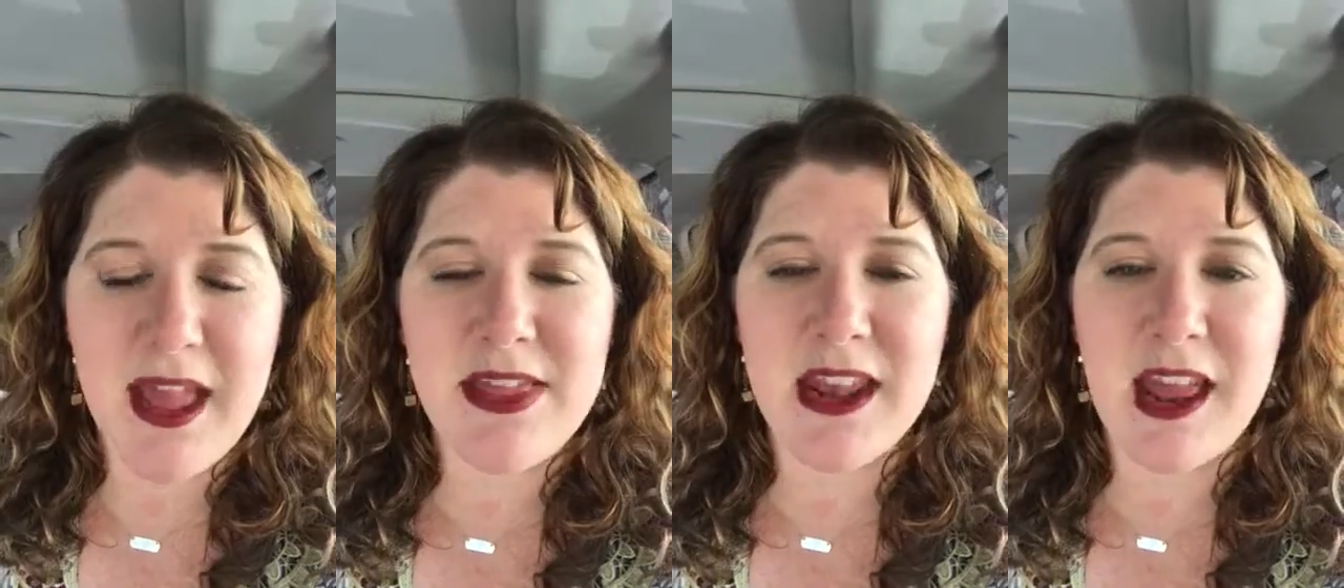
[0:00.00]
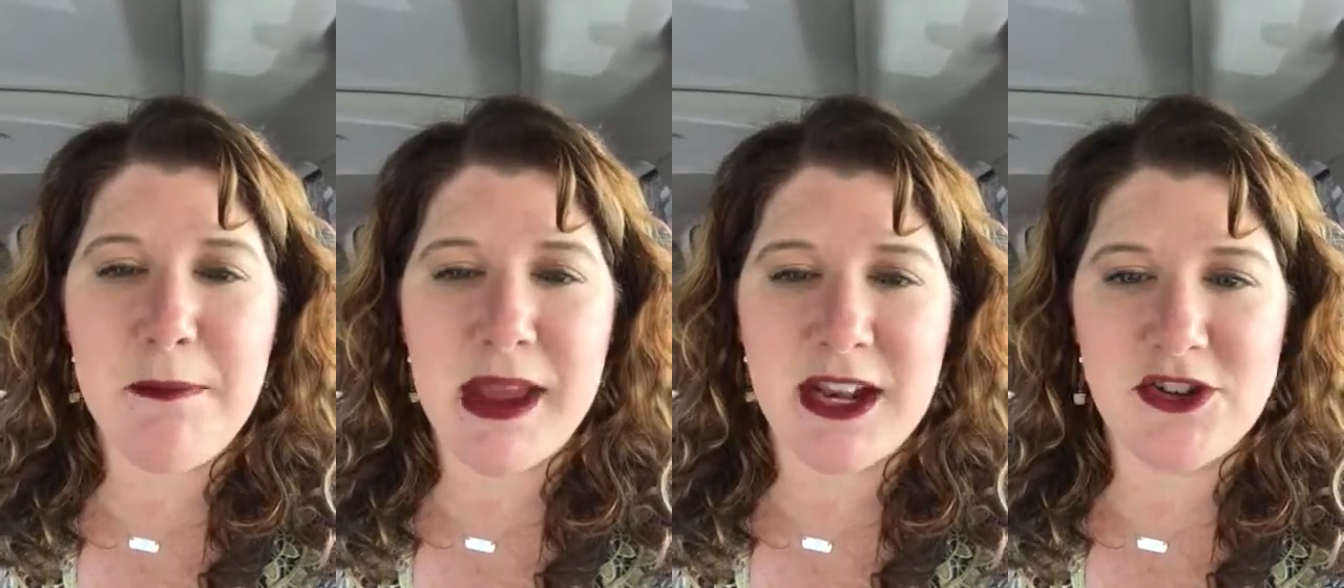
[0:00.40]
And then I
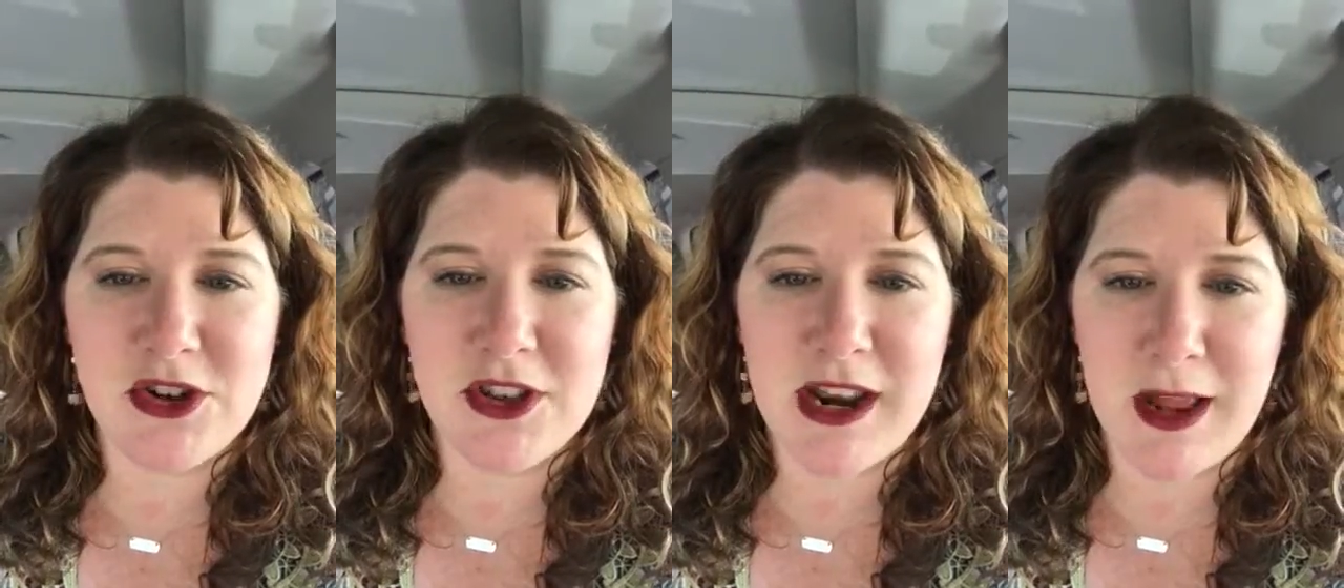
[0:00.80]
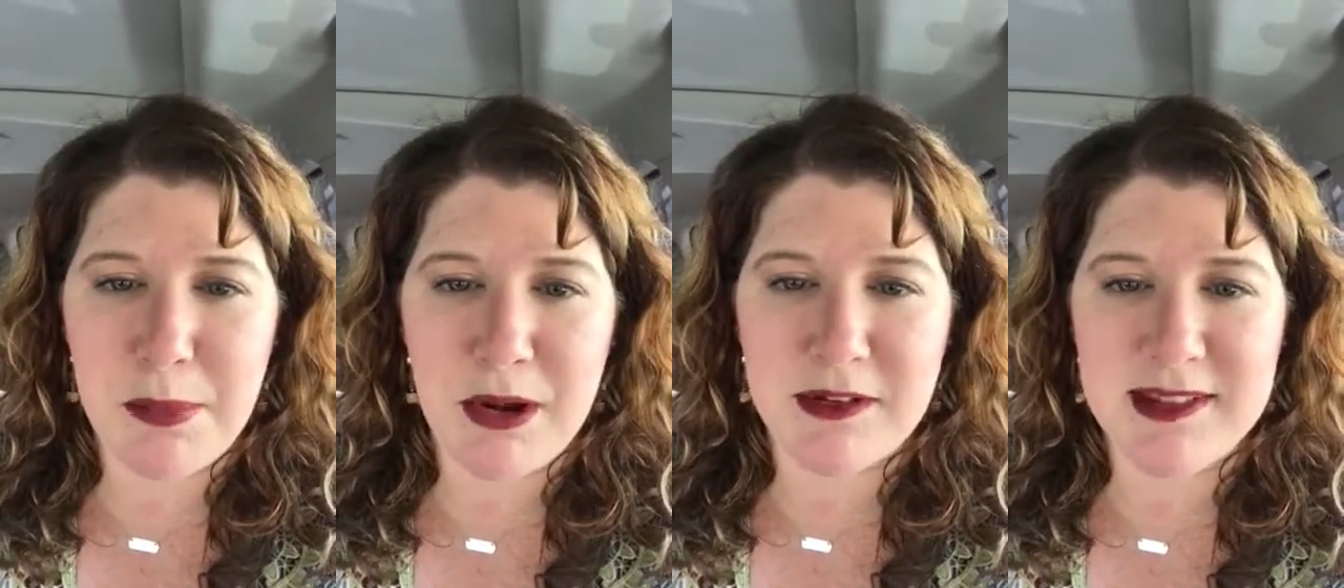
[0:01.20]
made sure that I
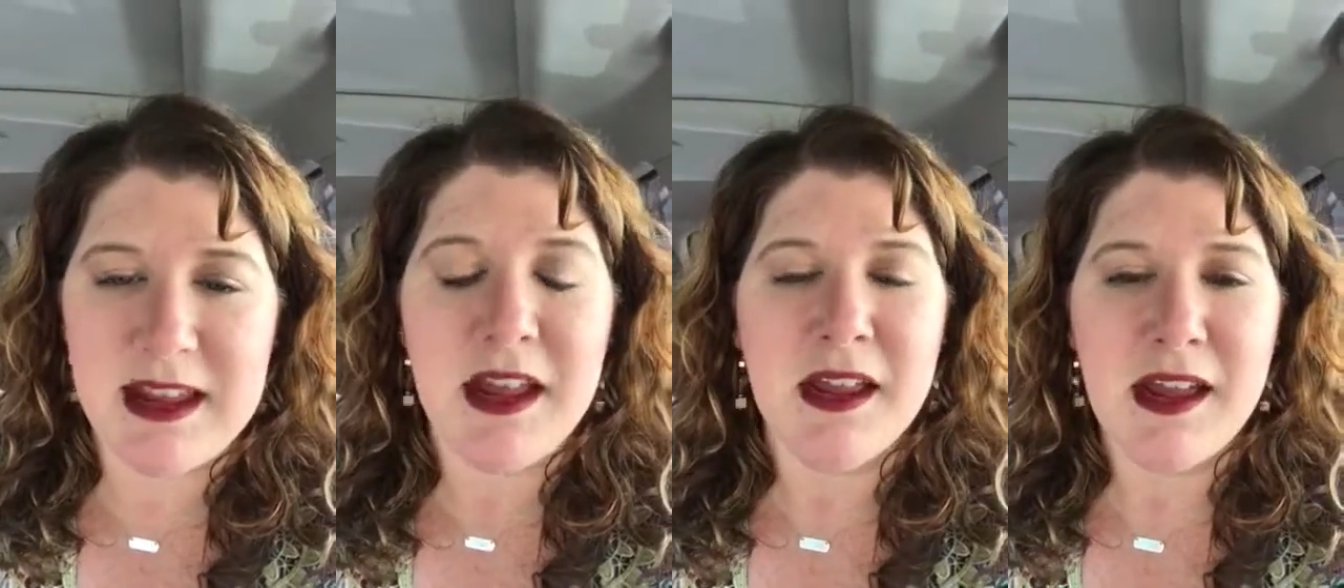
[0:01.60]
post,